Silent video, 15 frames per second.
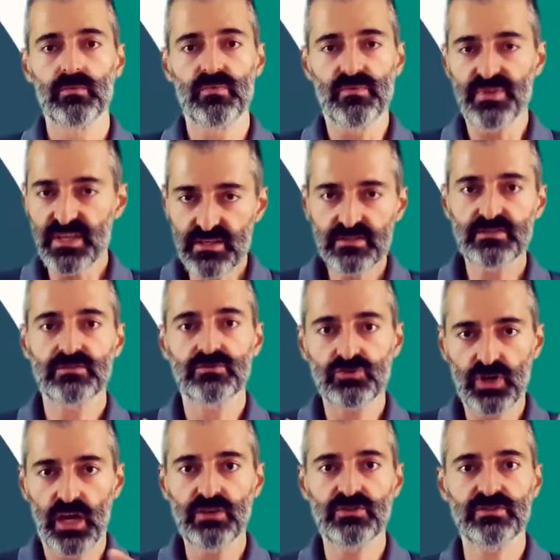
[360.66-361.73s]
These
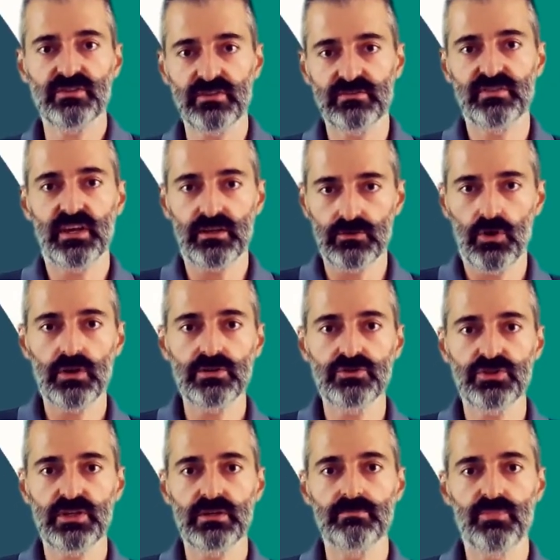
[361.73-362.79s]
changes in
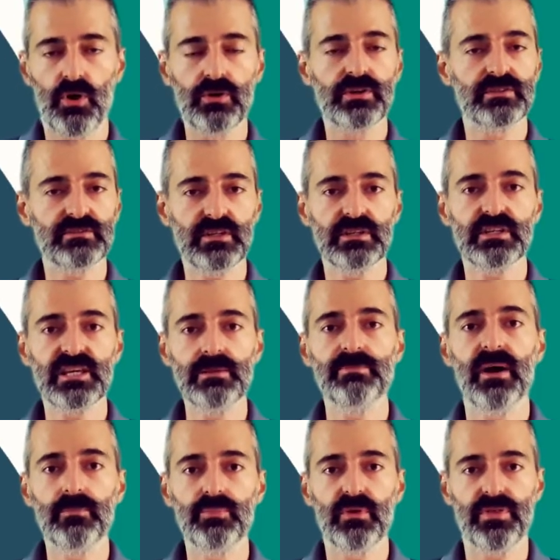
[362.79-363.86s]
technology, brokers need to keep
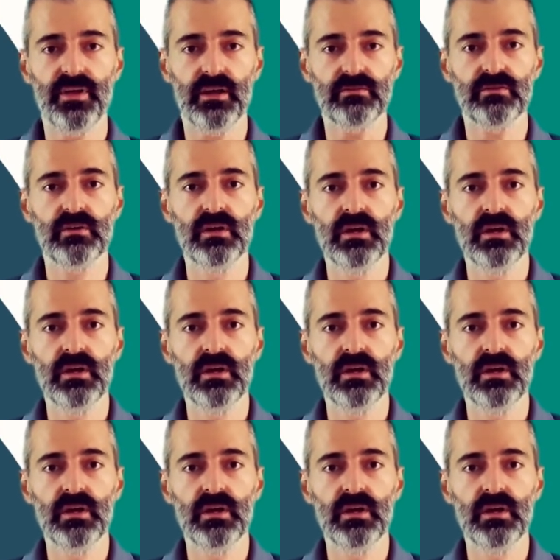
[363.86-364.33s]
up with that.